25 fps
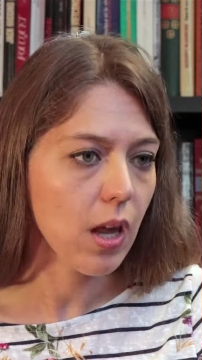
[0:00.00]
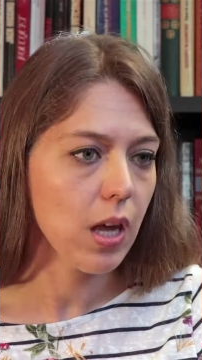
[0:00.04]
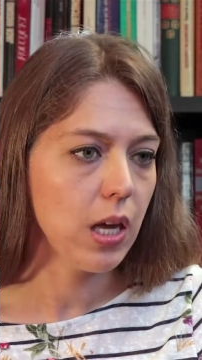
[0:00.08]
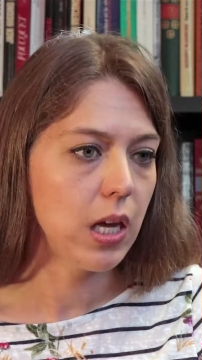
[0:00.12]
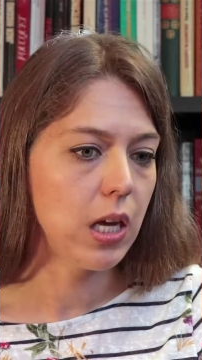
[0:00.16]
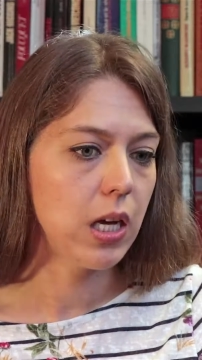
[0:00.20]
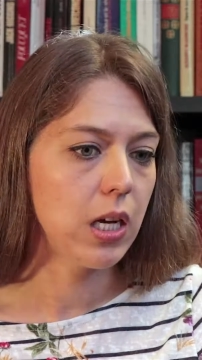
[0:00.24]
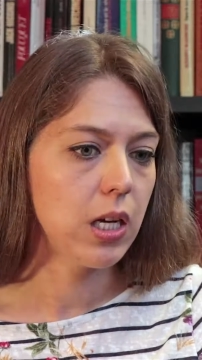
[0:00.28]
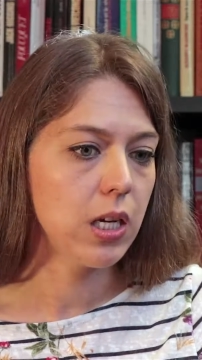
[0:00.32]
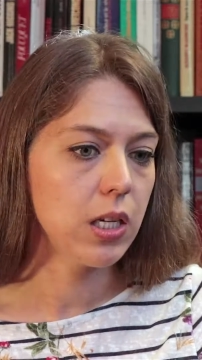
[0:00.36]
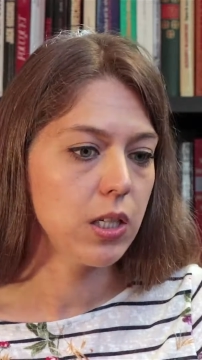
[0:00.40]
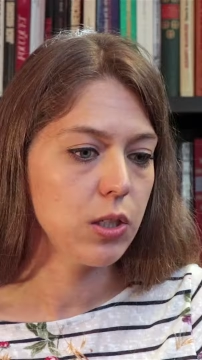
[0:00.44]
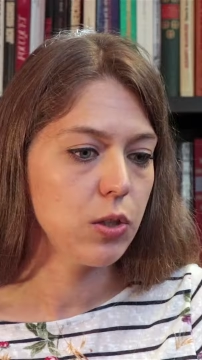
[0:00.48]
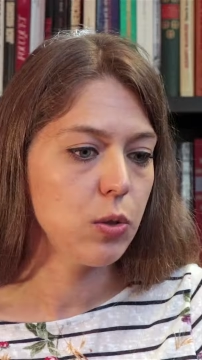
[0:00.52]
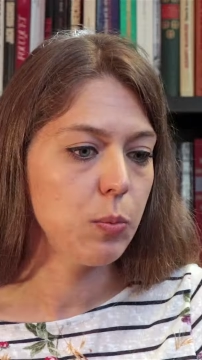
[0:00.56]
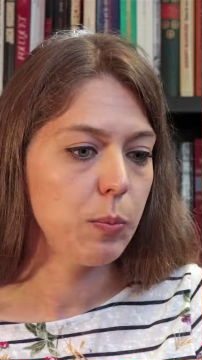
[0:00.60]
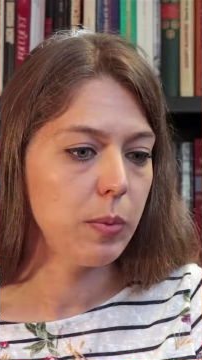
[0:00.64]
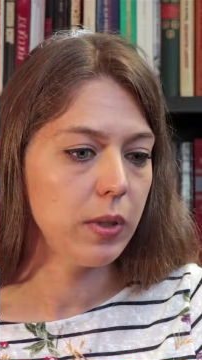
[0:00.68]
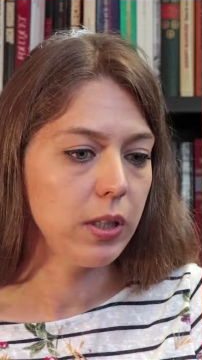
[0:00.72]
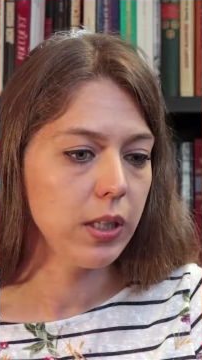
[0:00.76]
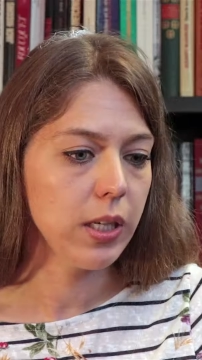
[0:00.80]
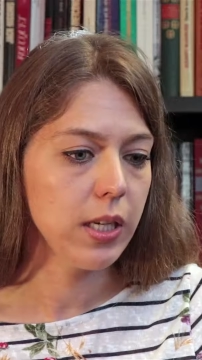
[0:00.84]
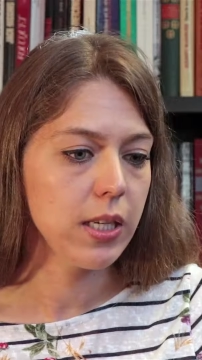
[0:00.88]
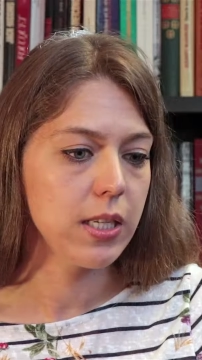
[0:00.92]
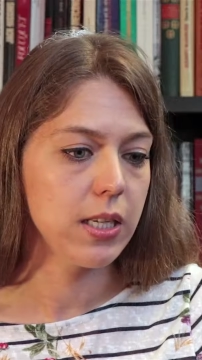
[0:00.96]
uh, to
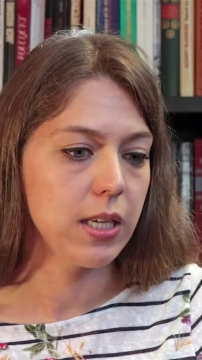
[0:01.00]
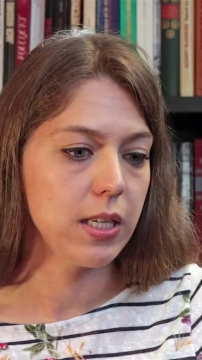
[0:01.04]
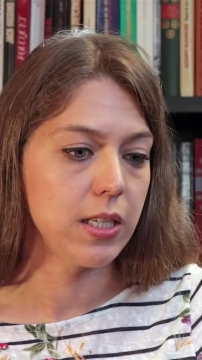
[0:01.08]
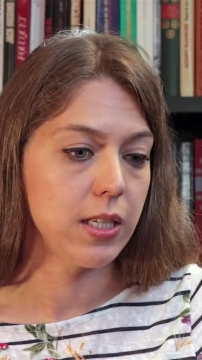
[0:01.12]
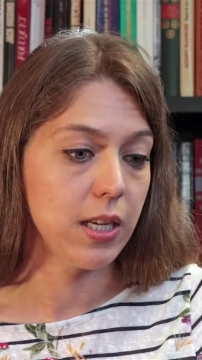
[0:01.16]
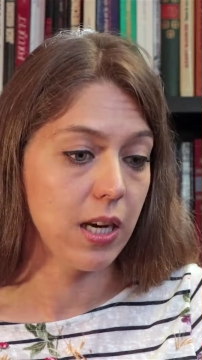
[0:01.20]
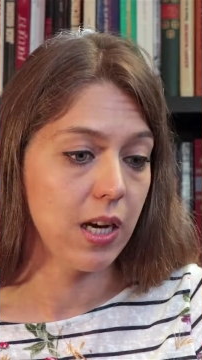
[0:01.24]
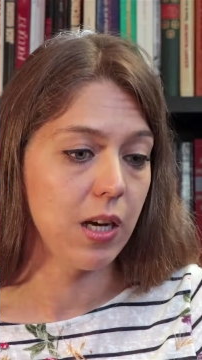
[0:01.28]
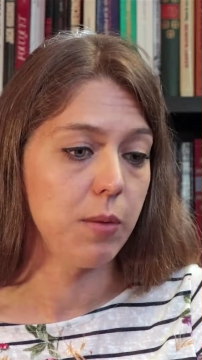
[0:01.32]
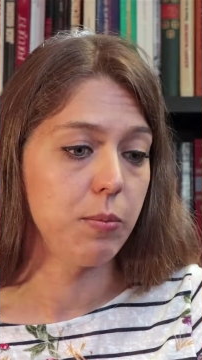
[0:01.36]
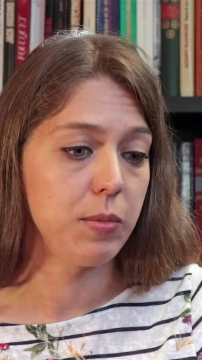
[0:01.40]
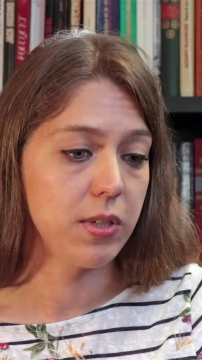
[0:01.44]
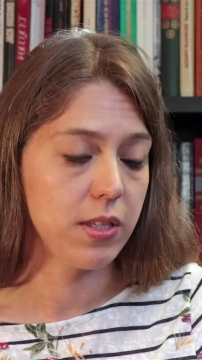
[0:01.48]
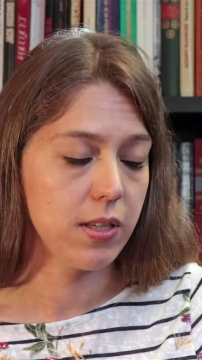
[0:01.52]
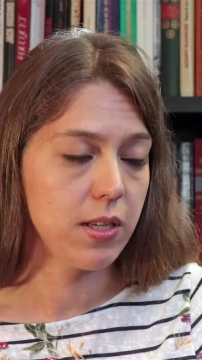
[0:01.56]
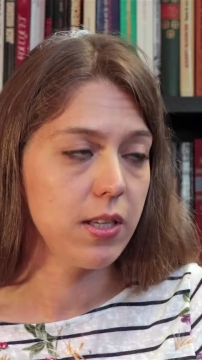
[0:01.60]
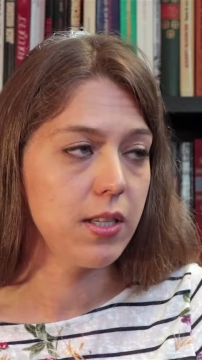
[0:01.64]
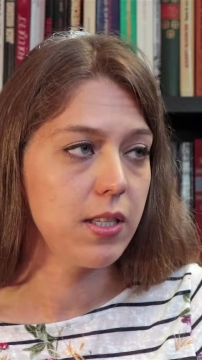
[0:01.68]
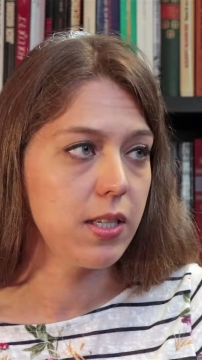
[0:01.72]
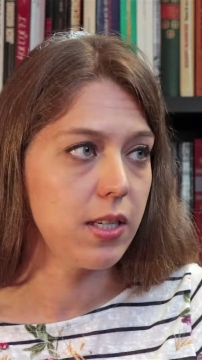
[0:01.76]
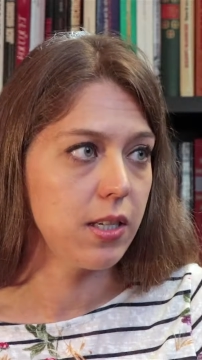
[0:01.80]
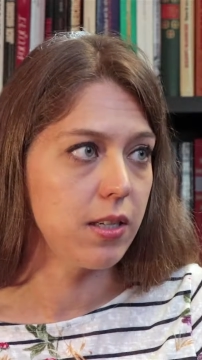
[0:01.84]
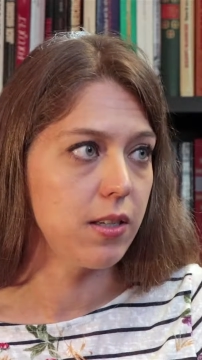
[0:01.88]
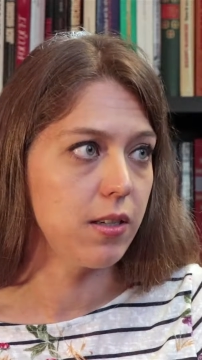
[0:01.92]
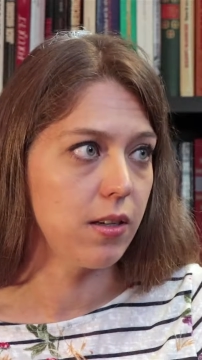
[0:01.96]
police, and I'm
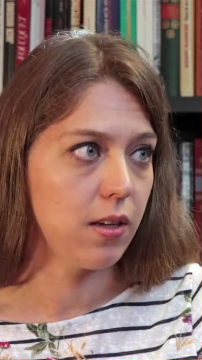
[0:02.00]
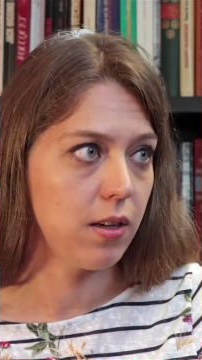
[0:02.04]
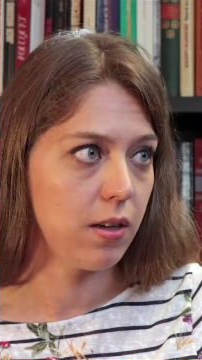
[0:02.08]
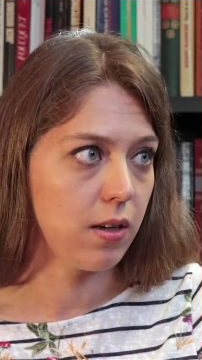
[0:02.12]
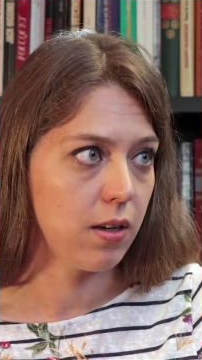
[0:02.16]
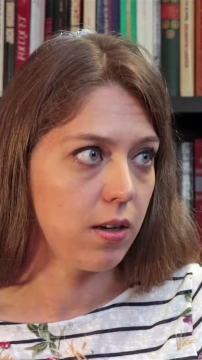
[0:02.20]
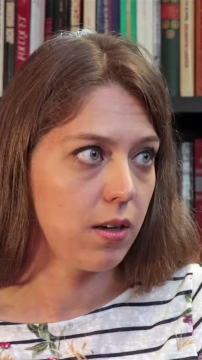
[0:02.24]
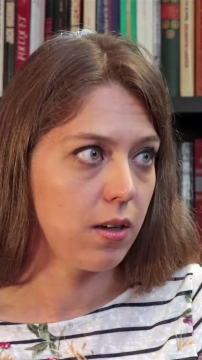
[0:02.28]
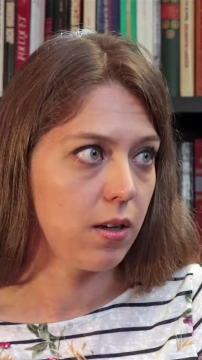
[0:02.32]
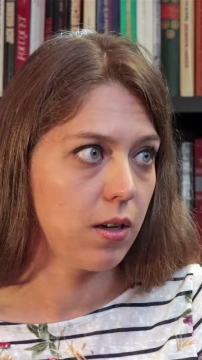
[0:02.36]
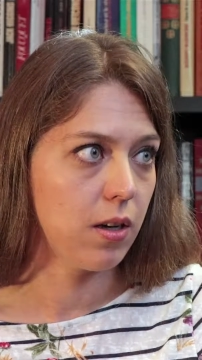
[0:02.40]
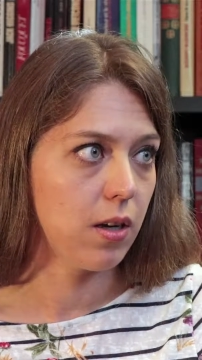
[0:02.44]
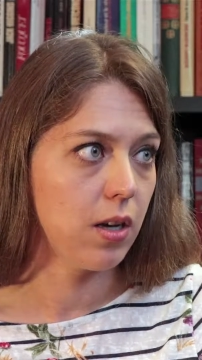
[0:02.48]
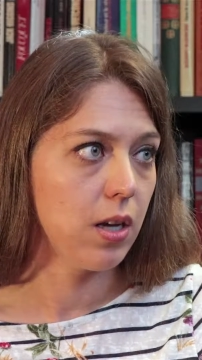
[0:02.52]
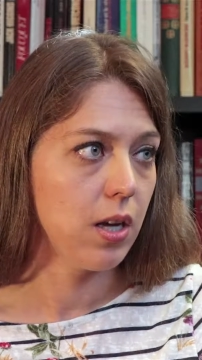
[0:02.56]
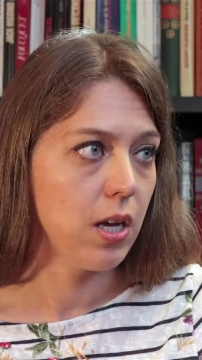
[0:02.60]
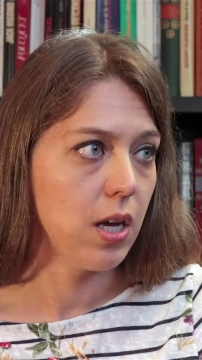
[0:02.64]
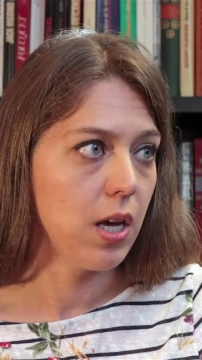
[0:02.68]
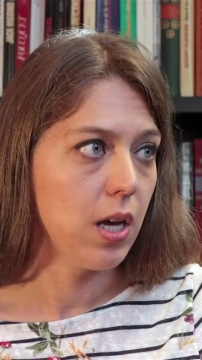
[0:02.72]
assisted uh,